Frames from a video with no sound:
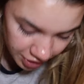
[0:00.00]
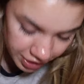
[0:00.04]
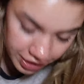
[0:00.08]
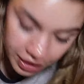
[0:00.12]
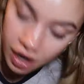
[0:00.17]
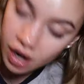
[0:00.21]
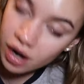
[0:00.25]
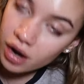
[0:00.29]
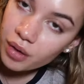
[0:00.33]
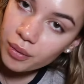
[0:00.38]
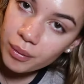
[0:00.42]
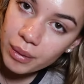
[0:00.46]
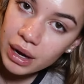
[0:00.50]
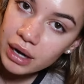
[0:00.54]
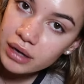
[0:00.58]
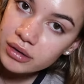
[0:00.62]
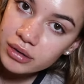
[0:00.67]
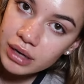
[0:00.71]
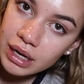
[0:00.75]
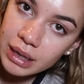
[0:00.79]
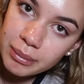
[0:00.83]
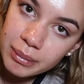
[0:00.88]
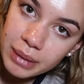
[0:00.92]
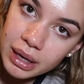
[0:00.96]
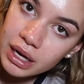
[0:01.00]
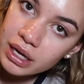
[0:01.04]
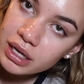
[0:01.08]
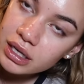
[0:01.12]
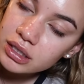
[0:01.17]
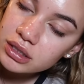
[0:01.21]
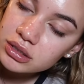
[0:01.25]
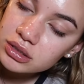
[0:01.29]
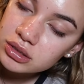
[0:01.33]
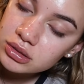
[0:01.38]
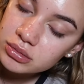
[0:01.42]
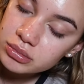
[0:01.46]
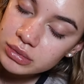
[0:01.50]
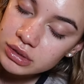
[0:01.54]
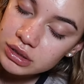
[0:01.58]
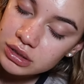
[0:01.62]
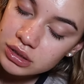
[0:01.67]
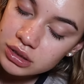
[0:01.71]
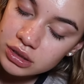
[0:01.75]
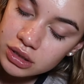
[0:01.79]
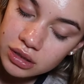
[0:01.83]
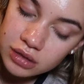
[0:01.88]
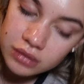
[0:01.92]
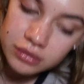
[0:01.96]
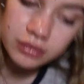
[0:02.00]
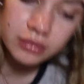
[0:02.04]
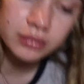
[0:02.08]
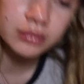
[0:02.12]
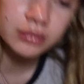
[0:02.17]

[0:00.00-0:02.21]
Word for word: Yo, why do I buy so much stuff?